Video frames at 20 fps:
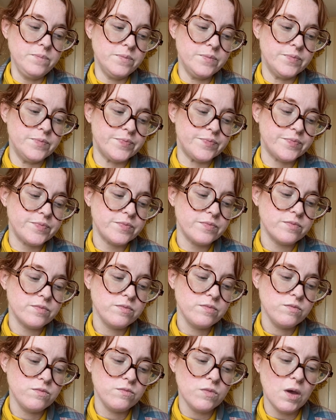
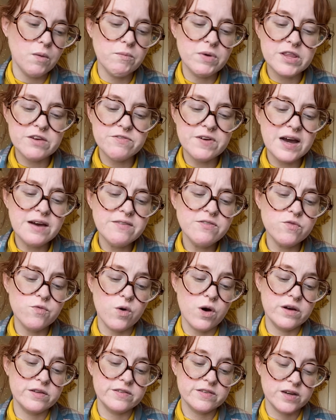but the Five of
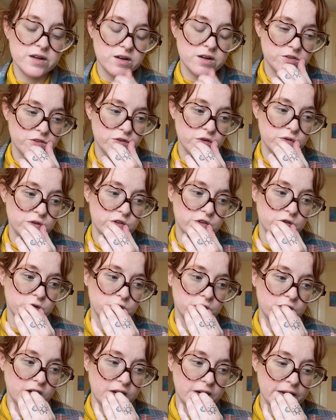Wands can also just
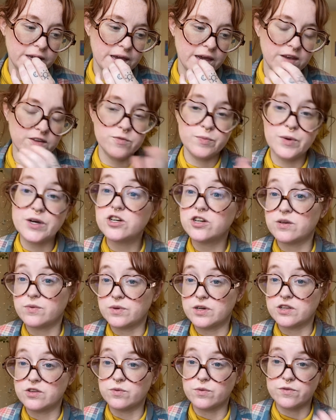sort of indicate, especially
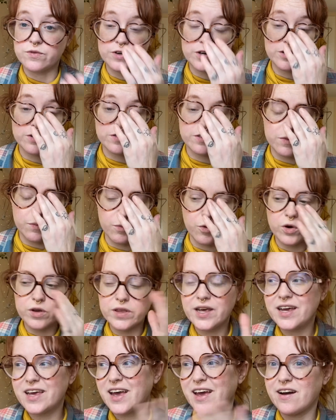when it's reversed, more
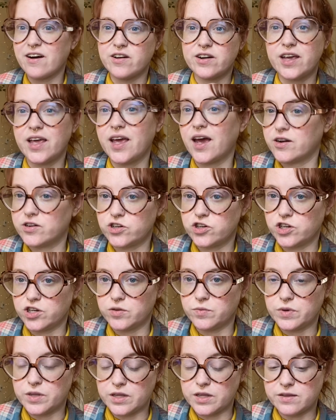like chaotic energy
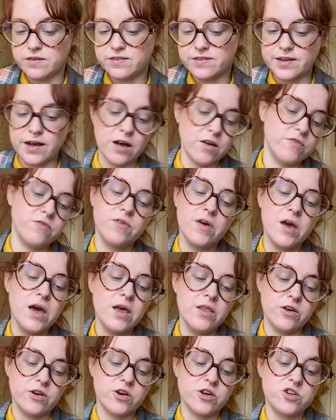within self.
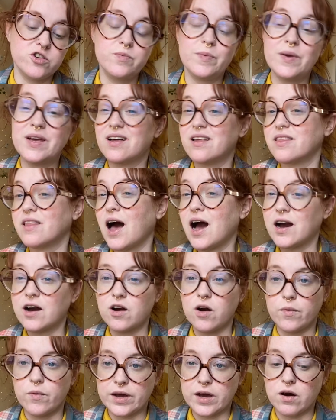There could just be a lot
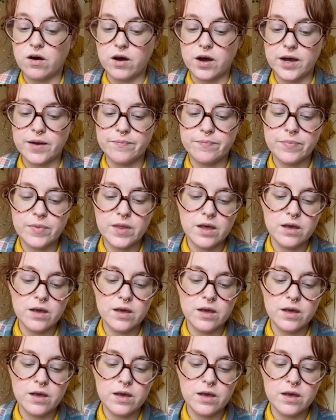going on.